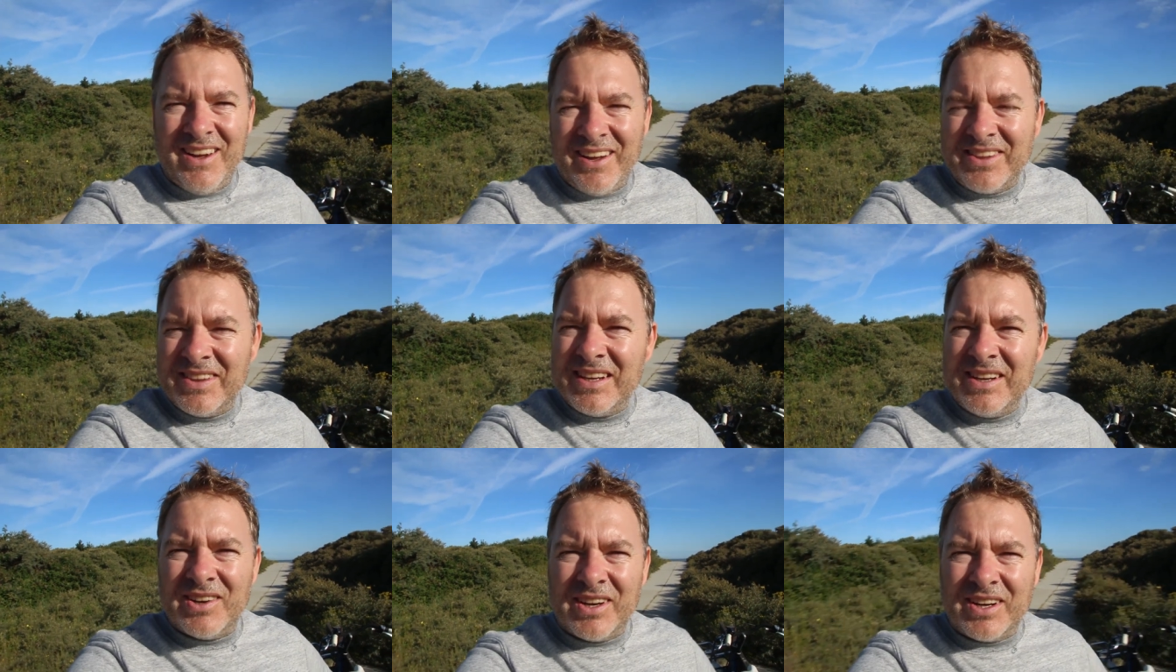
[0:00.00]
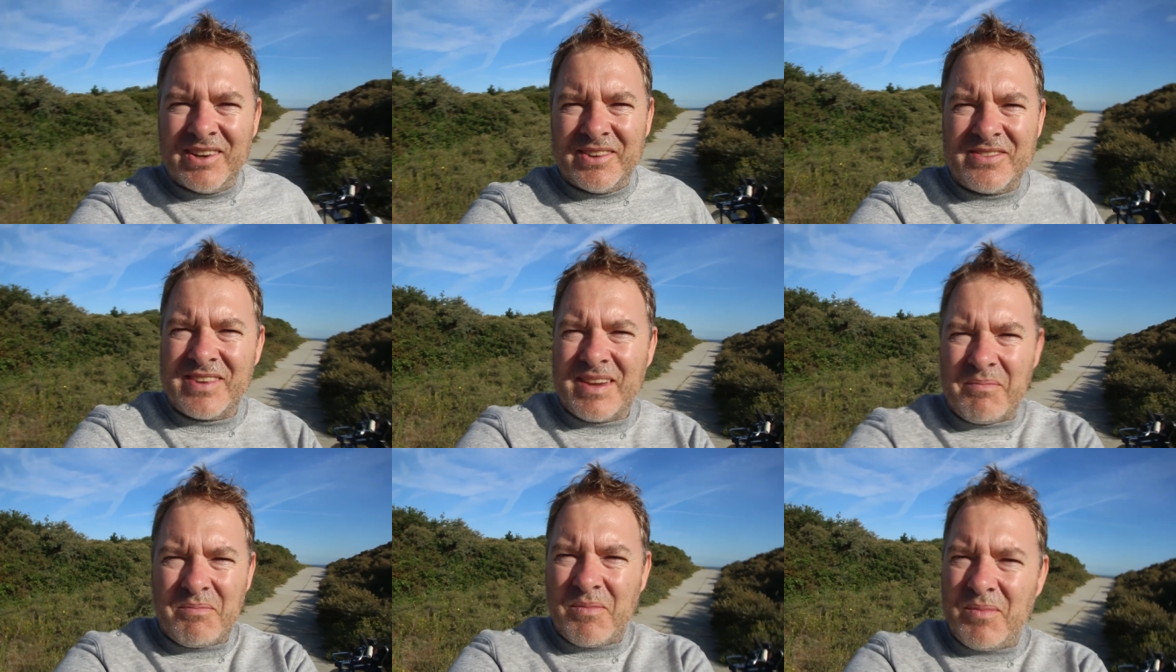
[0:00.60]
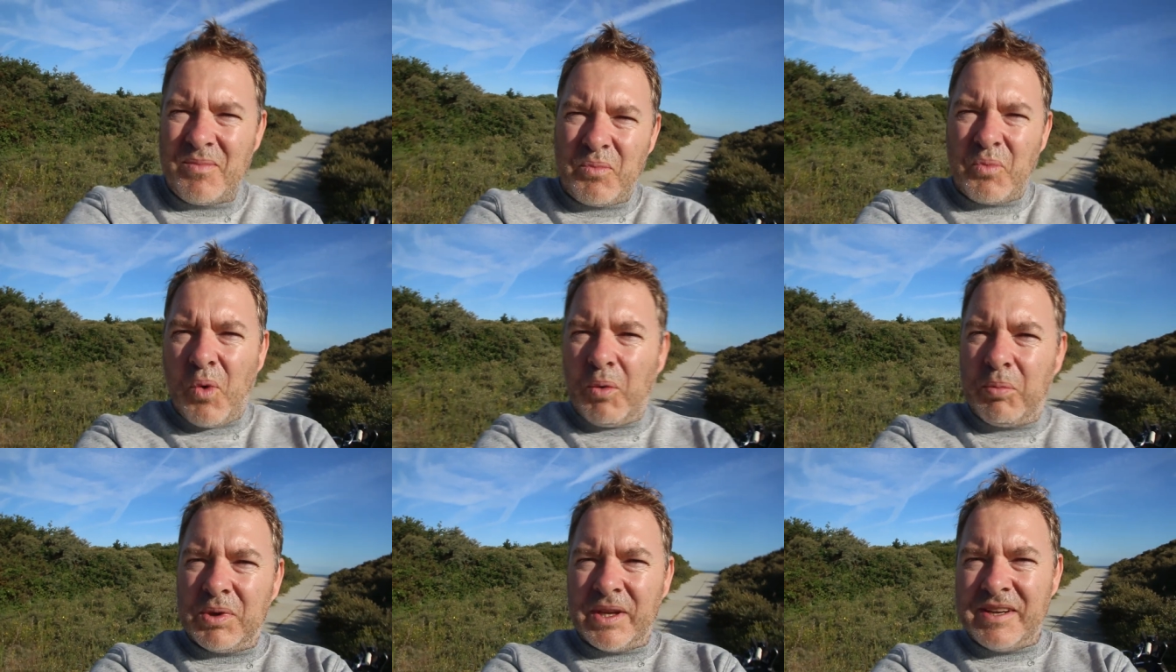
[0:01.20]
I think I got some
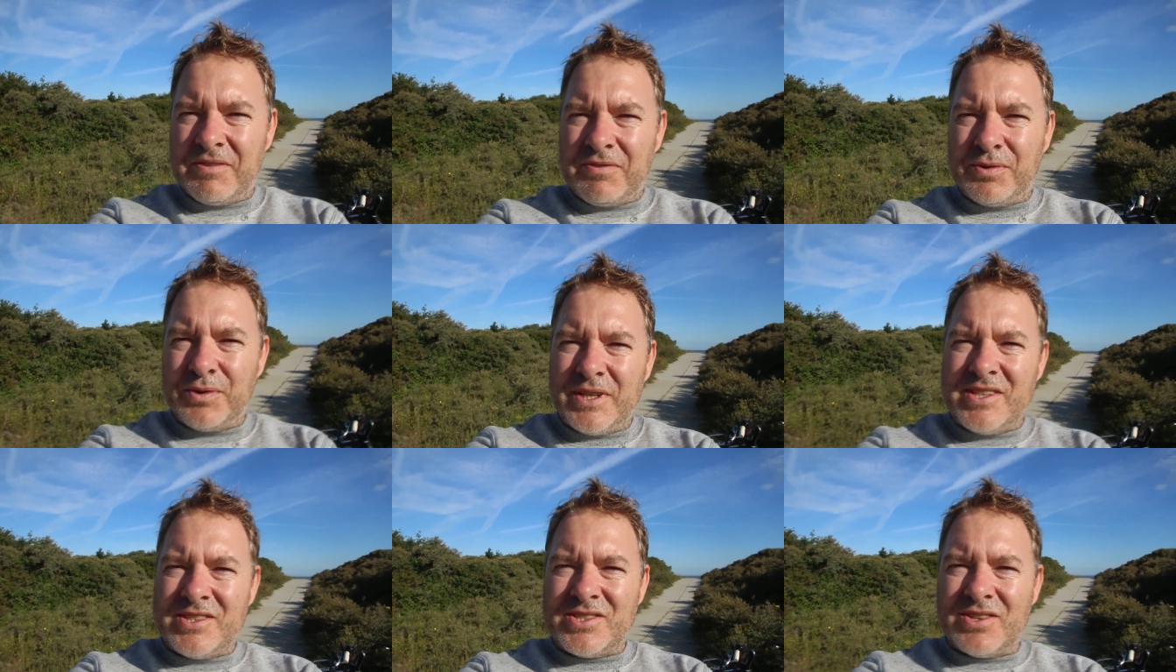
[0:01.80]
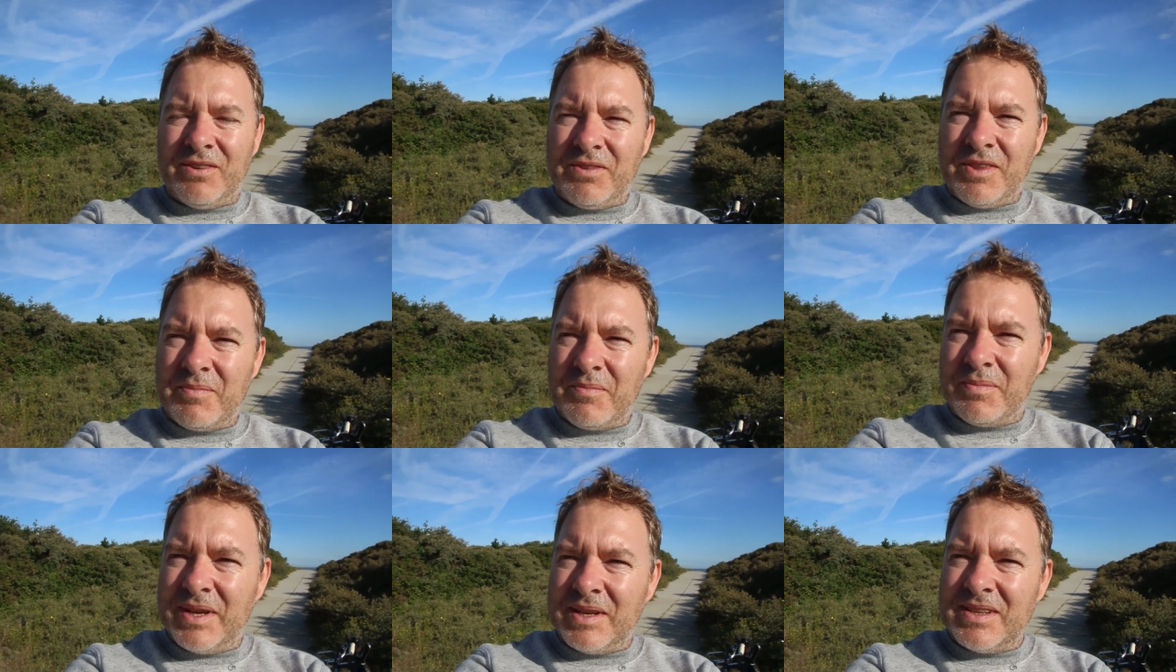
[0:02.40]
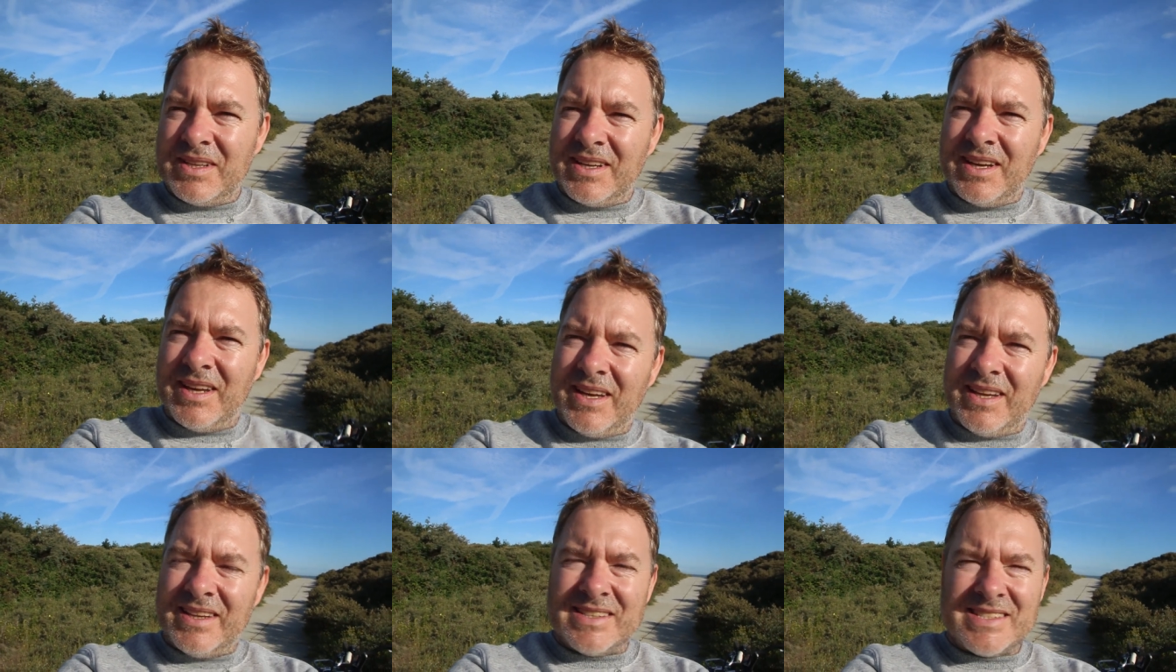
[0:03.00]
wobbly footage of them, but
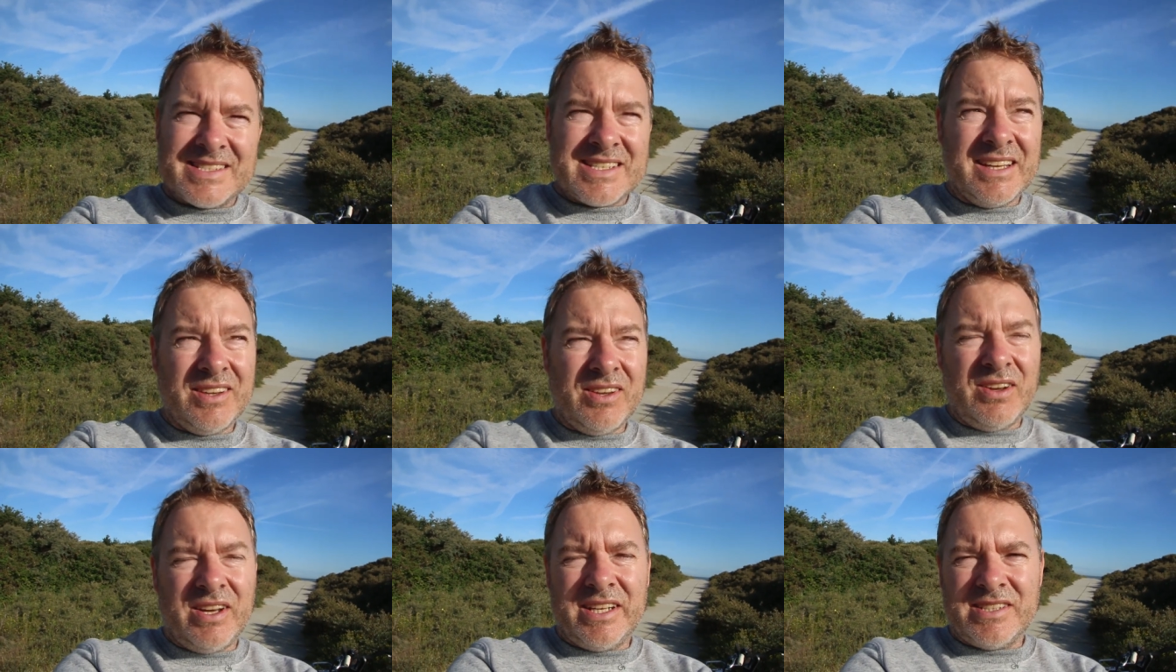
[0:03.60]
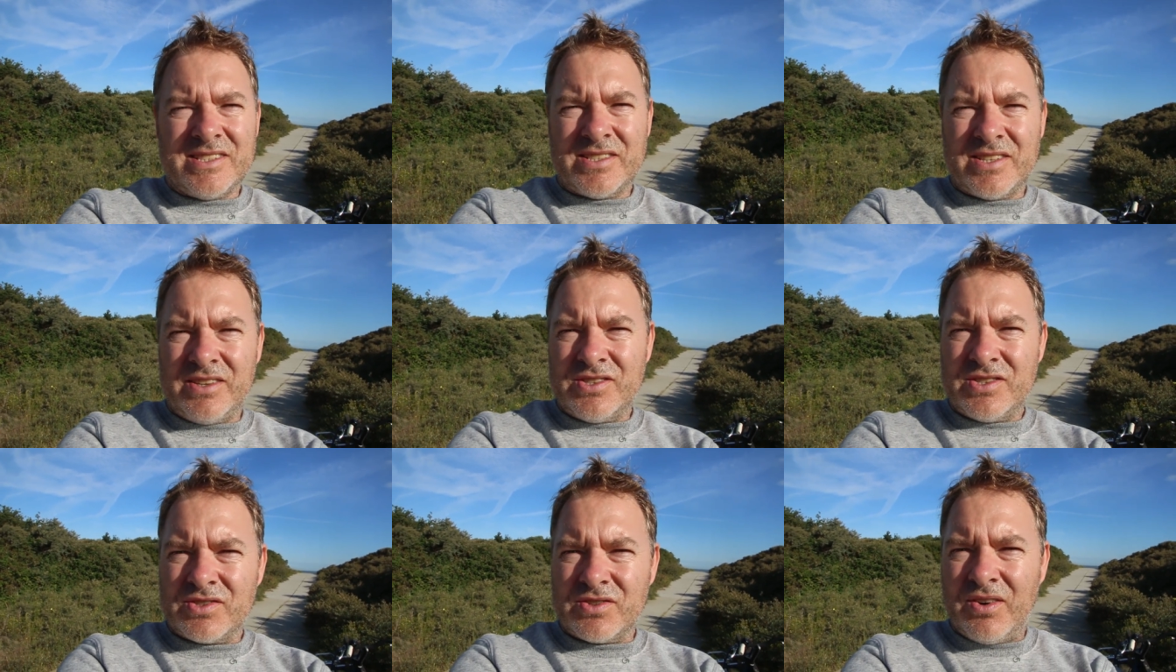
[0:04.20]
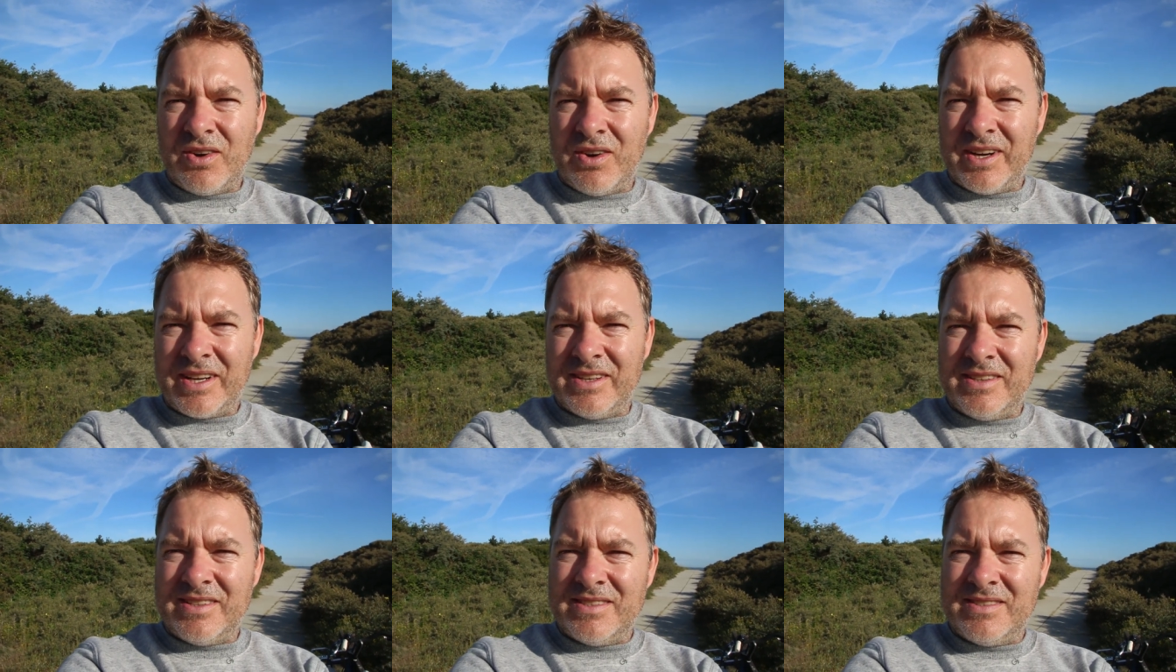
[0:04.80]
uh, the sunlight is so strong I
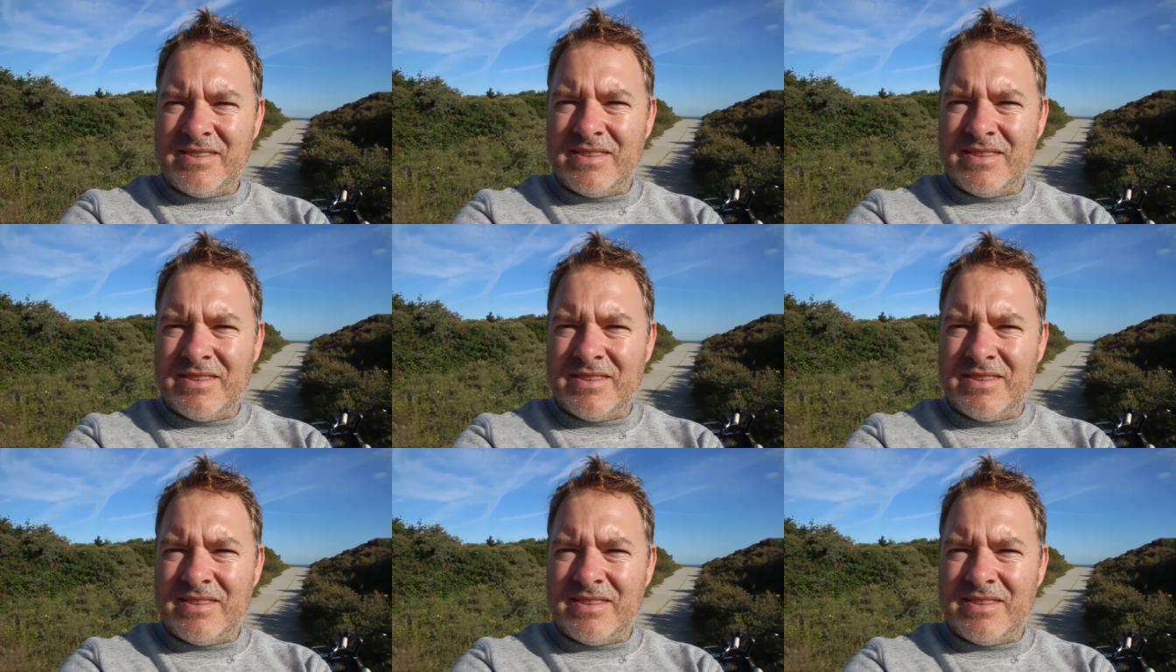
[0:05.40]
could